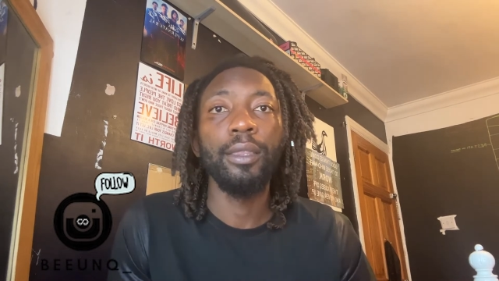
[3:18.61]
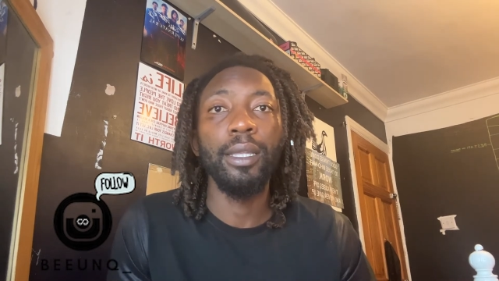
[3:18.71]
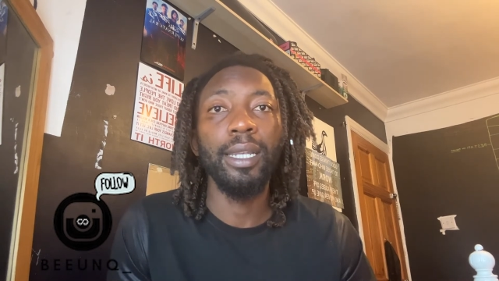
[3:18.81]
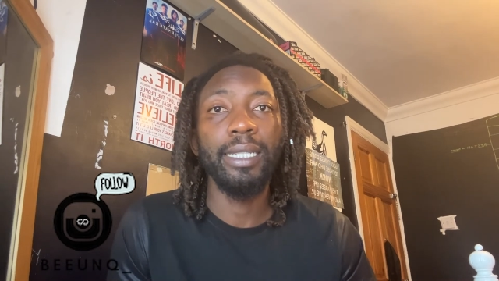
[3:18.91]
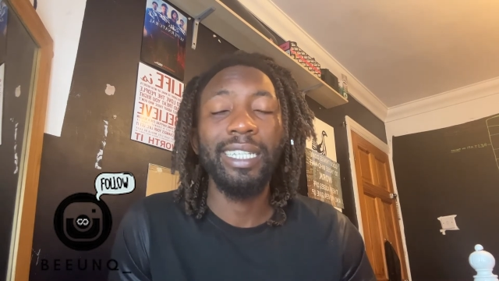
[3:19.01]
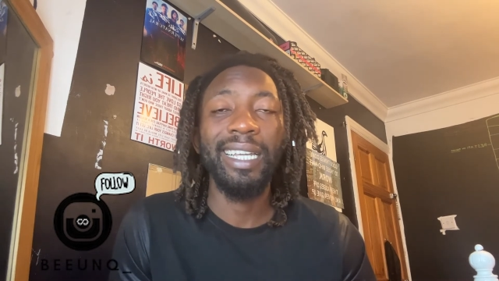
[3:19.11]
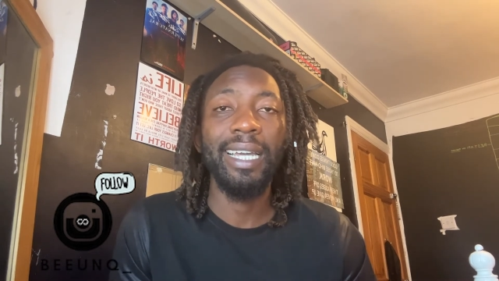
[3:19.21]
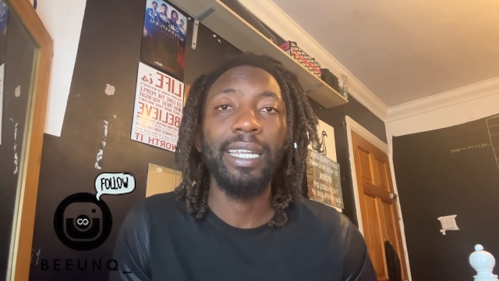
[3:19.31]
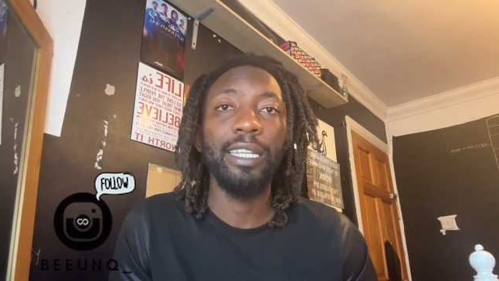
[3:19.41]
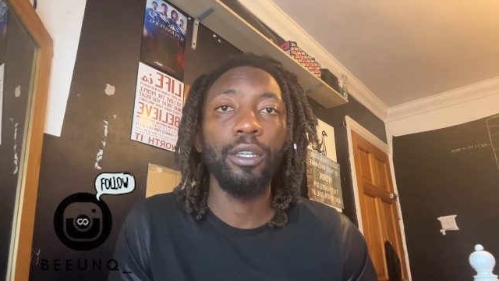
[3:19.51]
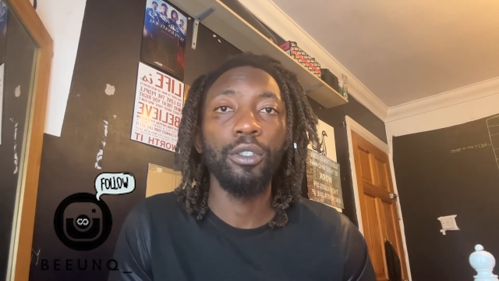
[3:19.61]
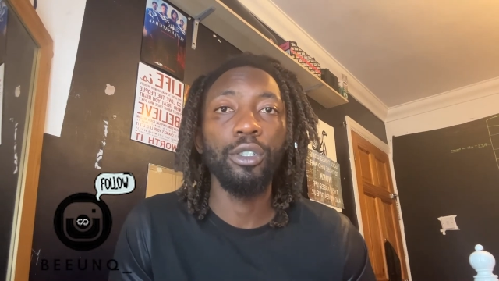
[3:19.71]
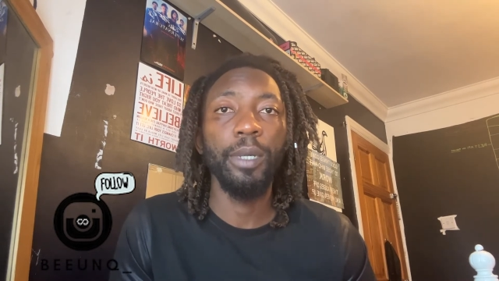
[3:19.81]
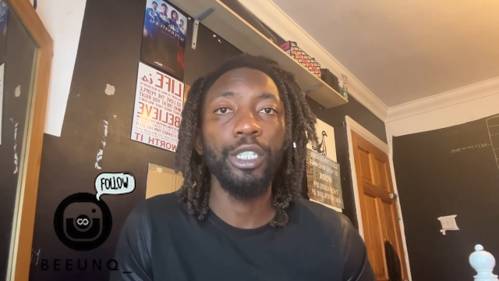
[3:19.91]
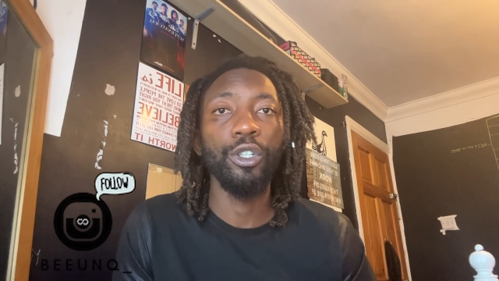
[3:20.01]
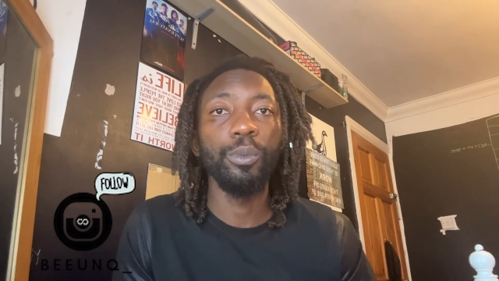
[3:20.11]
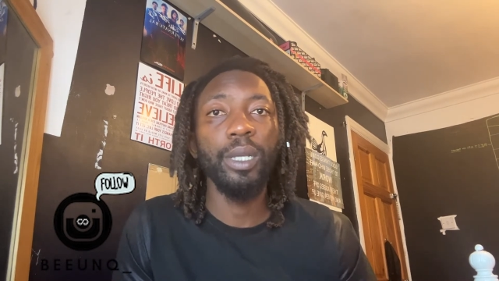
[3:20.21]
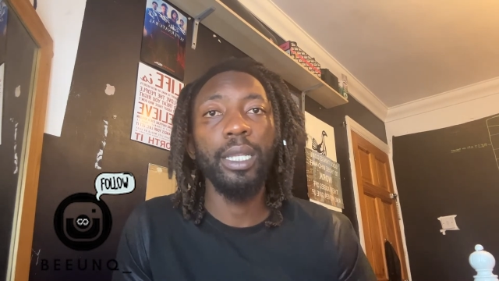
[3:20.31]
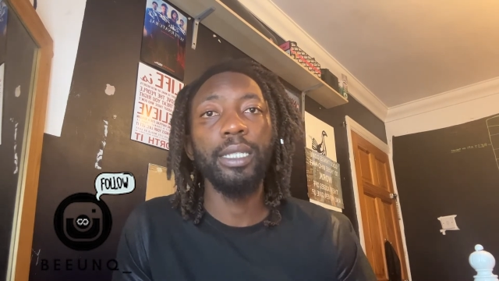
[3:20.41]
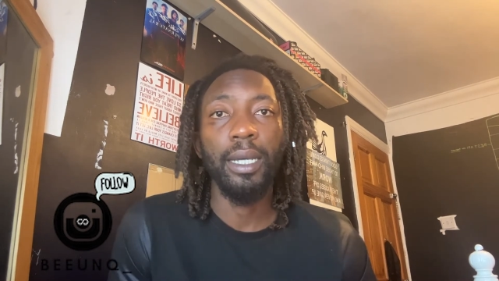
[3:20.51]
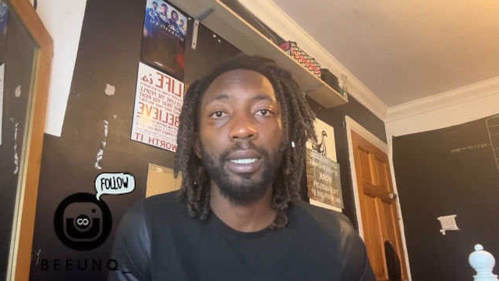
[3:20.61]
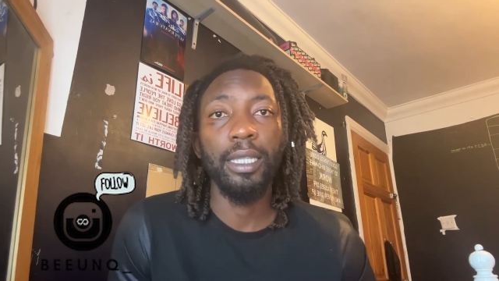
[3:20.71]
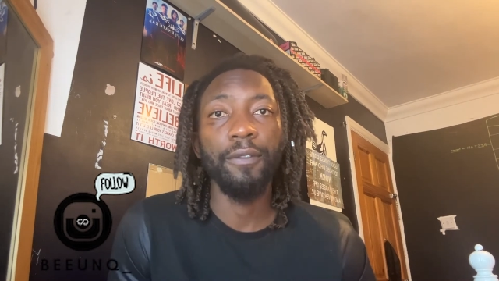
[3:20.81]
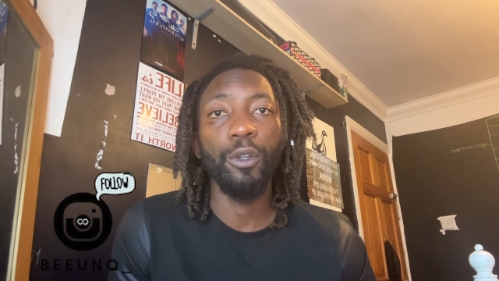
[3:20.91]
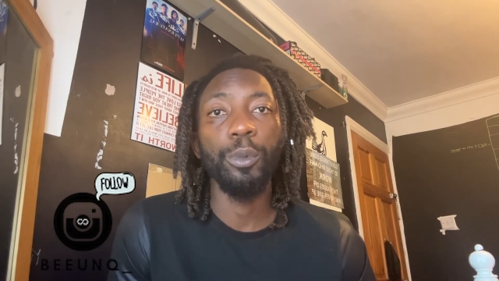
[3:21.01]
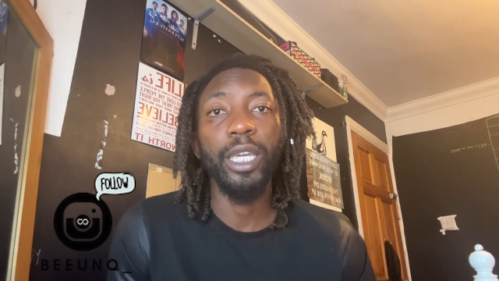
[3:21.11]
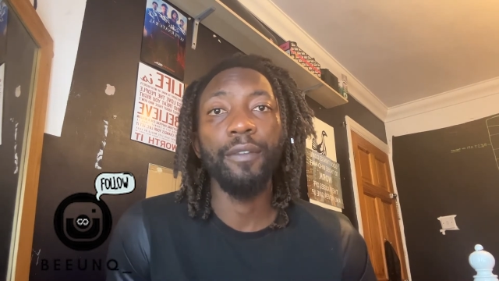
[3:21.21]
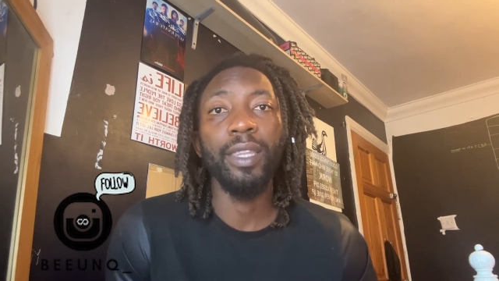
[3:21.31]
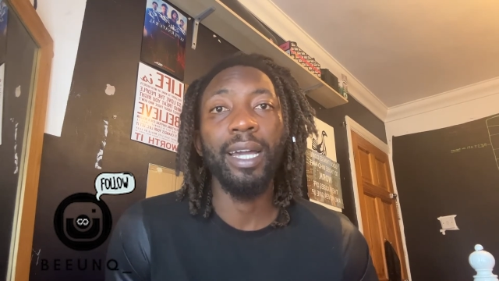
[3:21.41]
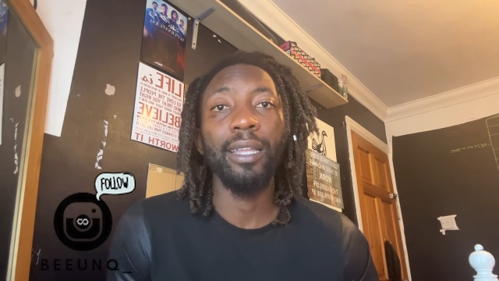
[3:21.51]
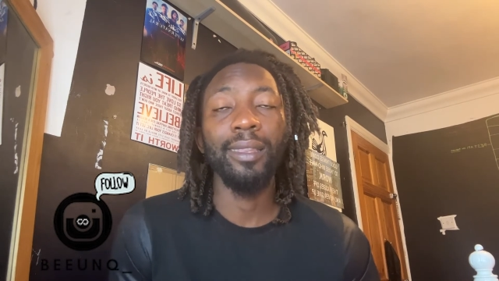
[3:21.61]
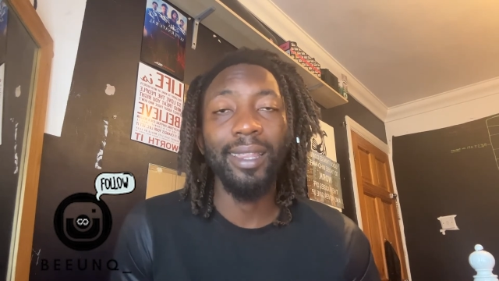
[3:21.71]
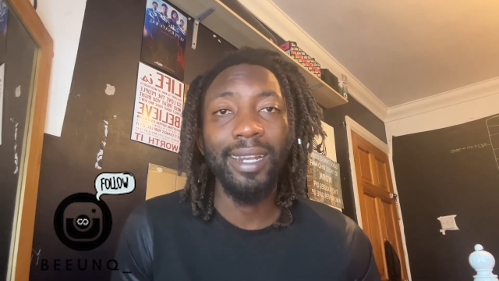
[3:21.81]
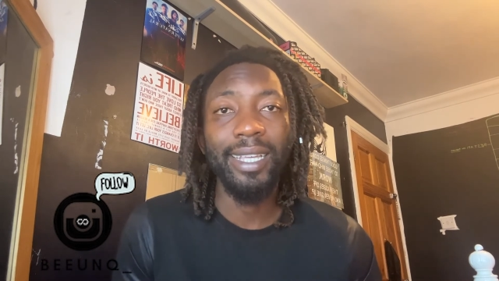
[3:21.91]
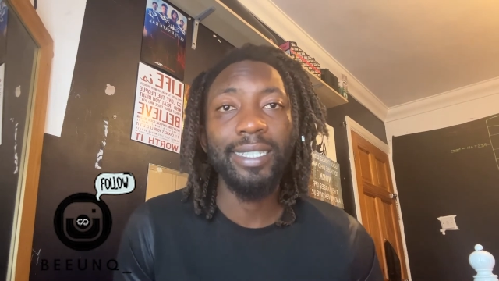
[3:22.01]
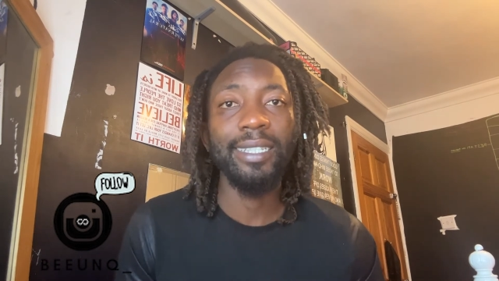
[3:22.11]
Nonetheless, I can add it onto my chill playlist and I definitely will be giving that another listen.